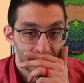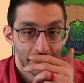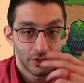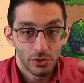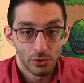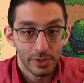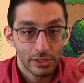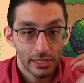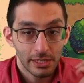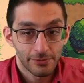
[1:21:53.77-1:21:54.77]
So you're
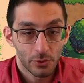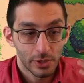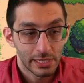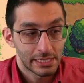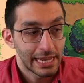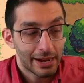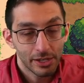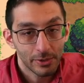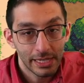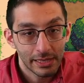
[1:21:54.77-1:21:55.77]
originally in the forest, now
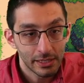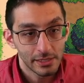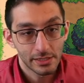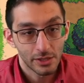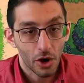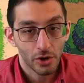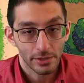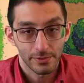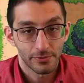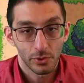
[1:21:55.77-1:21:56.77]
you're in the heart of
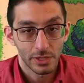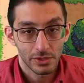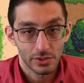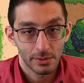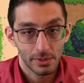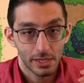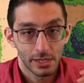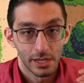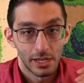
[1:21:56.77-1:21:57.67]
the forest or something.